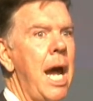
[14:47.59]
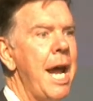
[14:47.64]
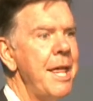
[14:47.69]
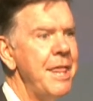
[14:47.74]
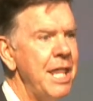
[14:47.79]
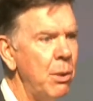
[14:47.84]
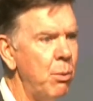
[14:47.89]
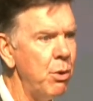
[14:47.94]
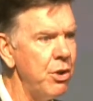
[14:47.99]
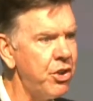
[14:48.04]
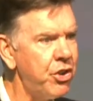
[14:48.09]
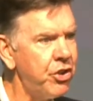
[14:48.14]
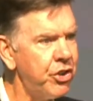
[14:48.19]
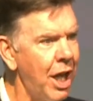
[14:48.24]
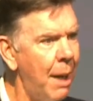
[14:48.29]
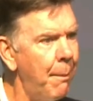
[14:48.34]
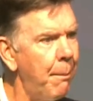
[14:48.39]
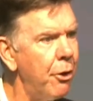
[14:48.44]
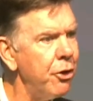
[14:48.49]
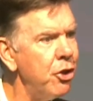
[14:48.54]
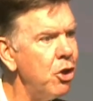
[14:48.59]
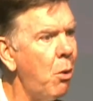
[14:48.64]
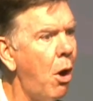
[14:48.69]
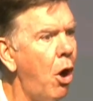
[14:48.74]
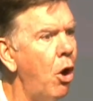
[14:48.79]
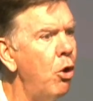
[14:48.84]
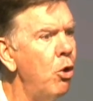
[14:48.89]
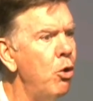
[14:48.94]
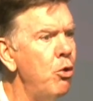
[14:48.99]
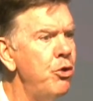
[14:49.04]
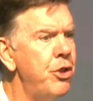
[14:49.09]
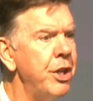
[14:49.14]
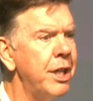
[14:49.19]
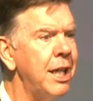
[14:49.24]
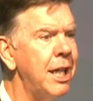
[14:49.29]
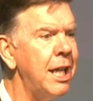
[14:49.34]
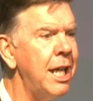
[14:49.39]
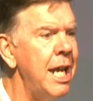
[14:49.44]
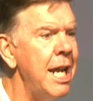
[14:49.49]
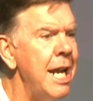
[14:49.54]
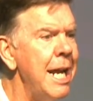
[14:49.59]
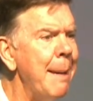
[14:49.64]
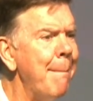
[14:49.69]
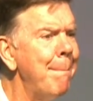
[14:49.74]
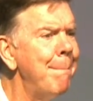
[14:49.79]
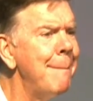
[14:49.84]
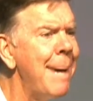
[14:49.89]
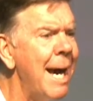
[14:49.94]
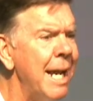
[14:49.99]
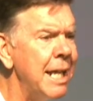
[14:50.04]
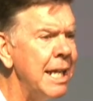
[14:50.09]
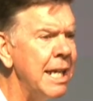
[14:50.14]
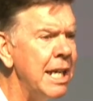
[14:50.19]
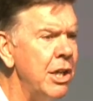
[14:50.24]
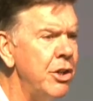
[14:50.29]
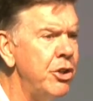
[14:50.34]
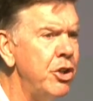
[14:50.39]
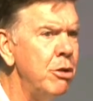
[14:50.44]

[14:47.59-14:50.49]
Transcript: And there was someone who owned the king money.